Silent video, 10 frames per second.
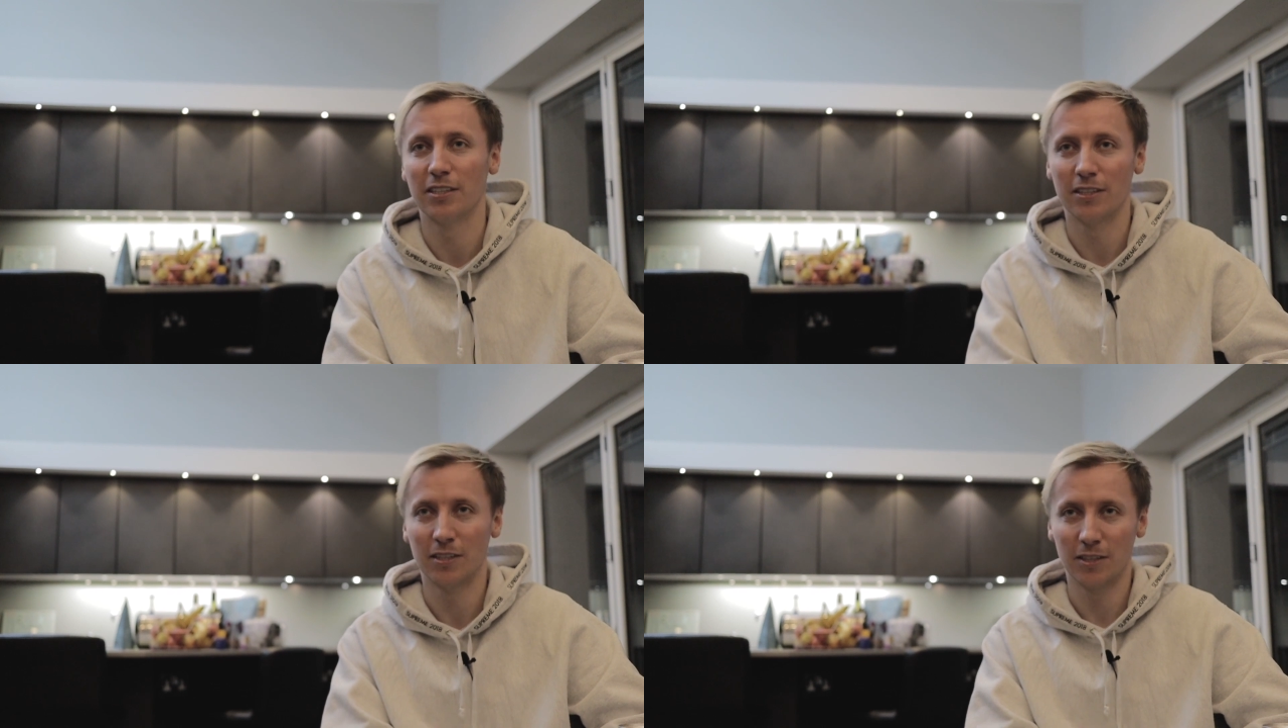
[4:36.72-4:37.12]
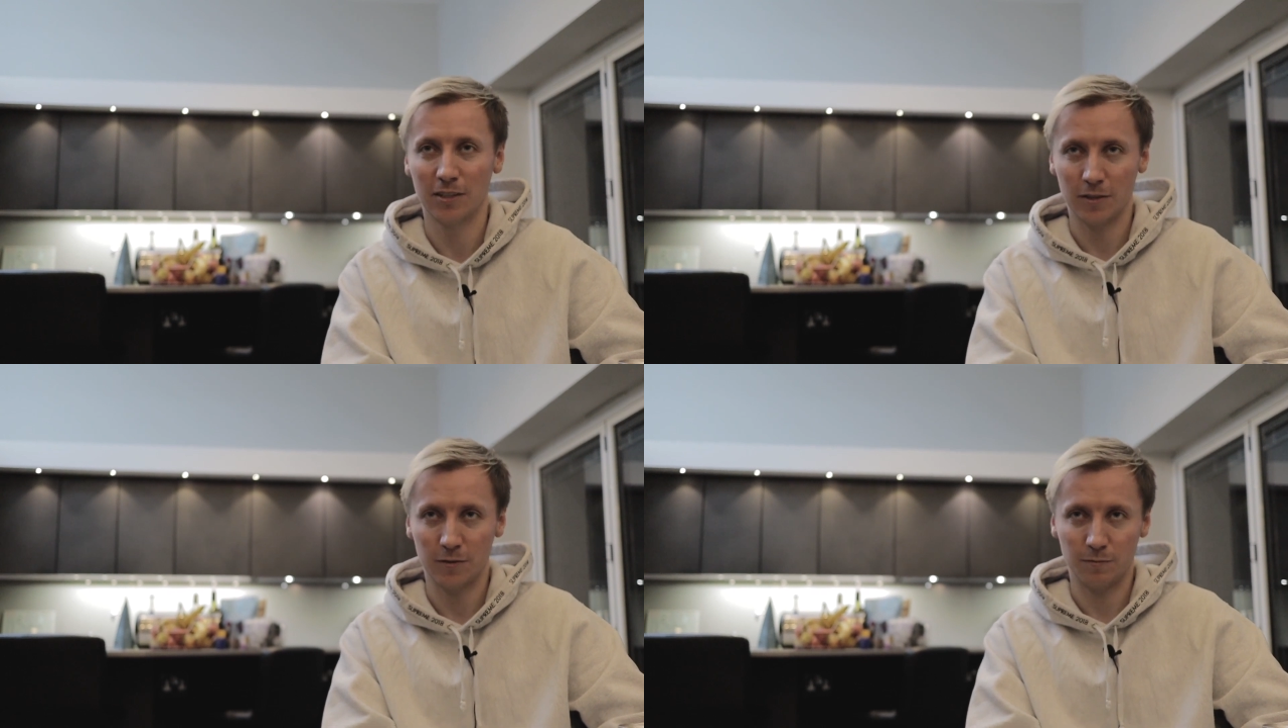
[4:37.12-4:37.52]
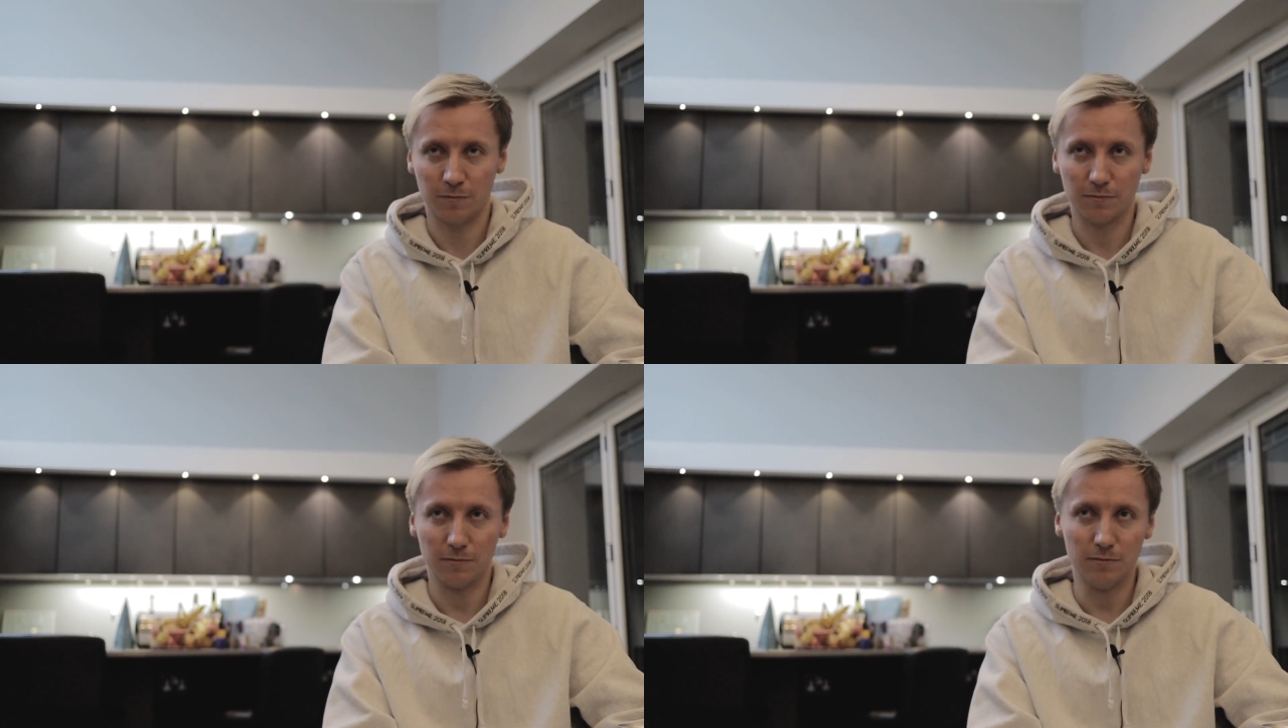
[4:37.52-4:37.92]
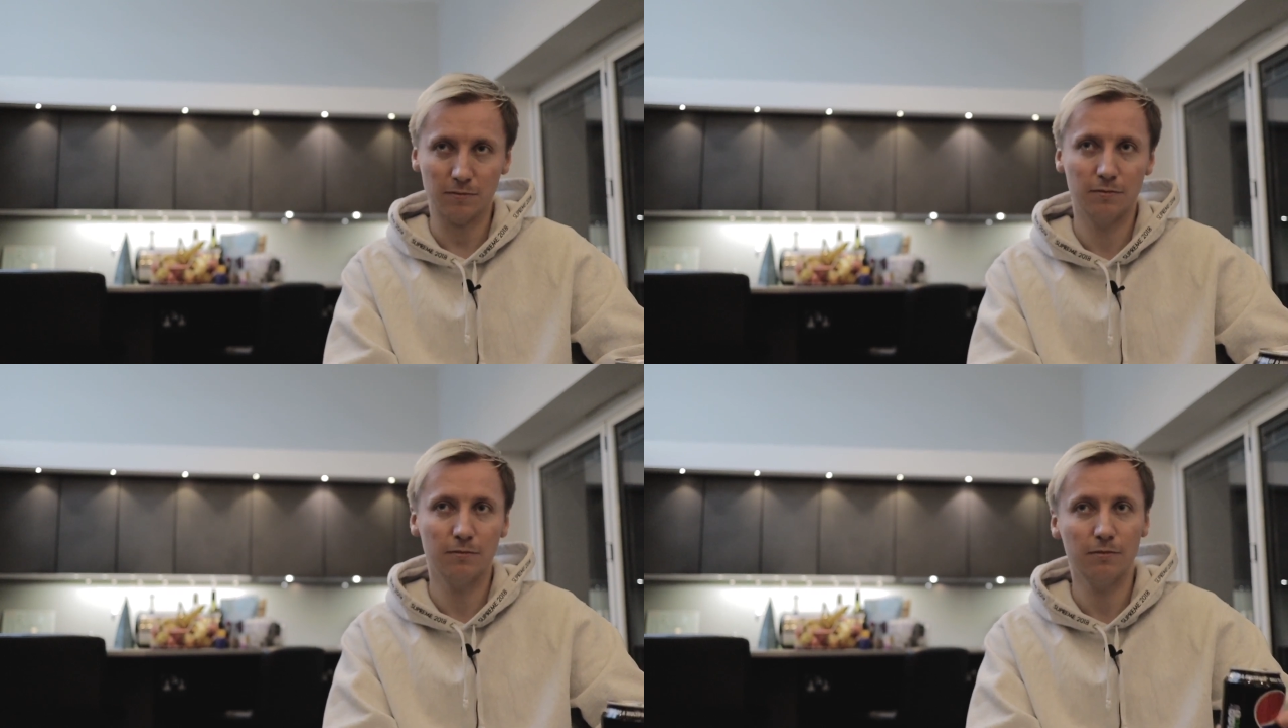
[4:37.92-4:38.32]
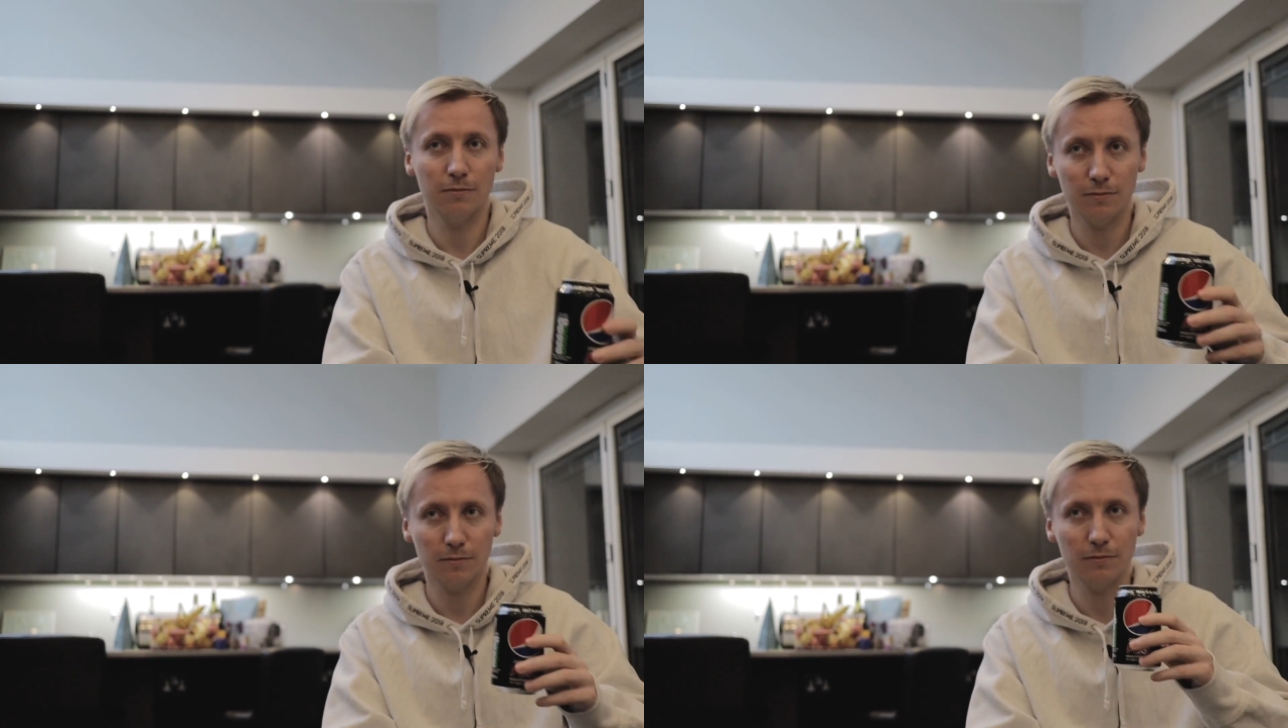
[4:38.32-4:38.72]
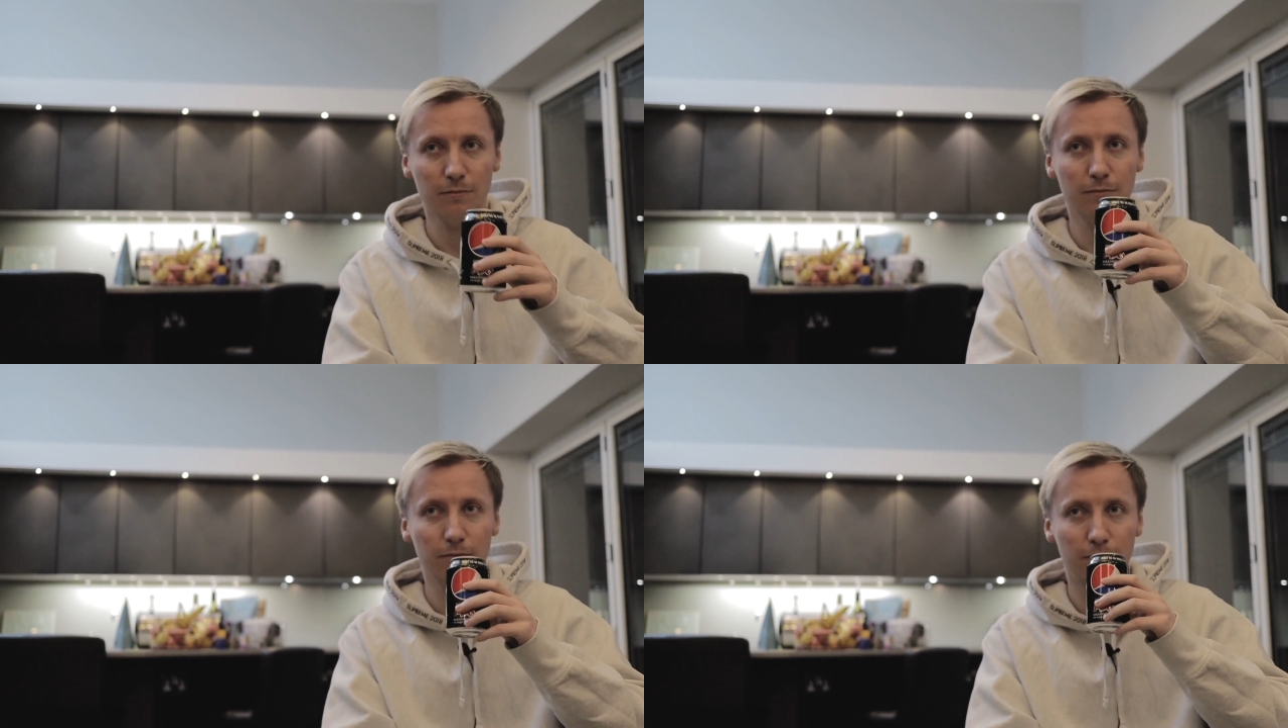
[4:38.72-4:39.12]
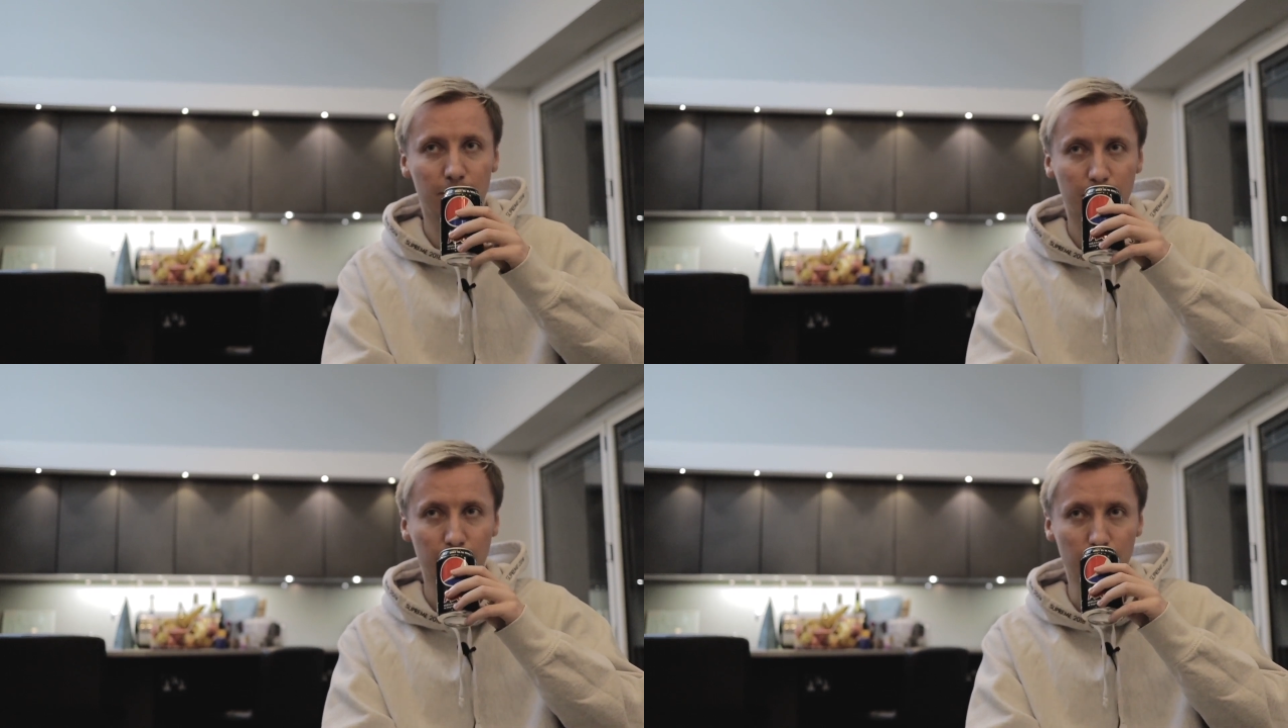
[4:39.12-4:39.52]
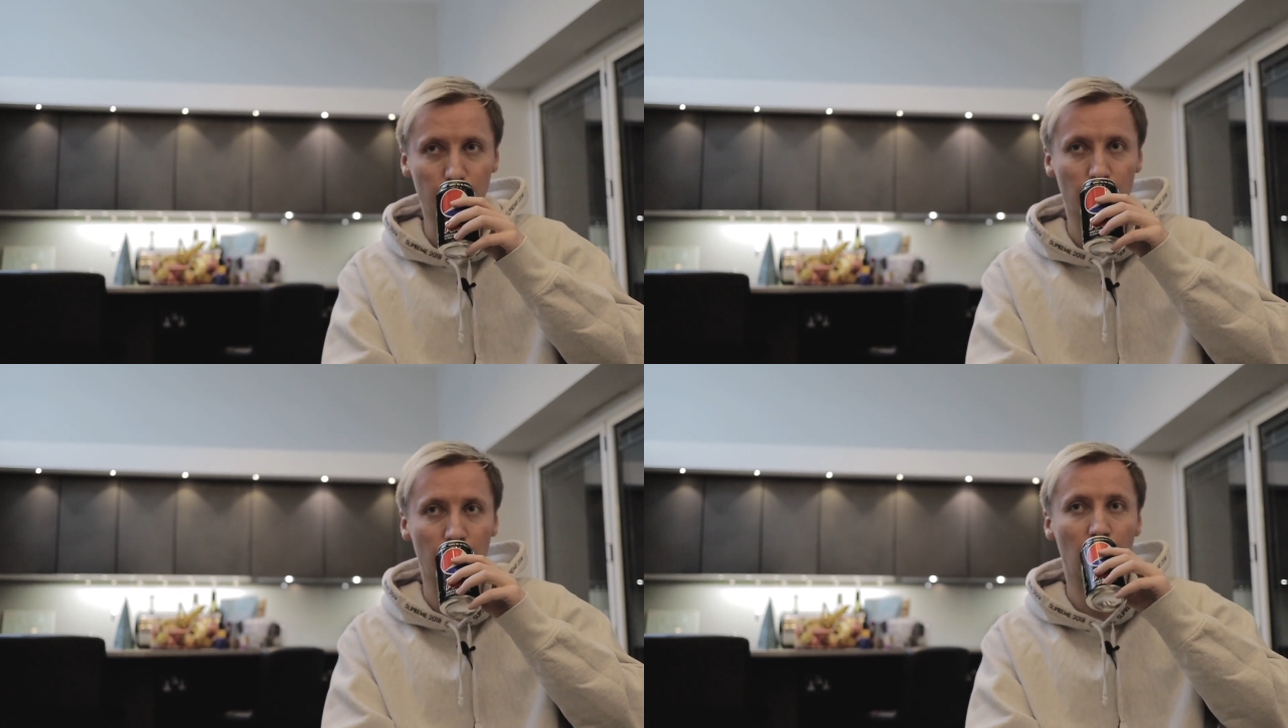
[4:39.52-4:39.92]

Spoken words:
Yeah. So in, like, summary, you're most proud of the fact that you've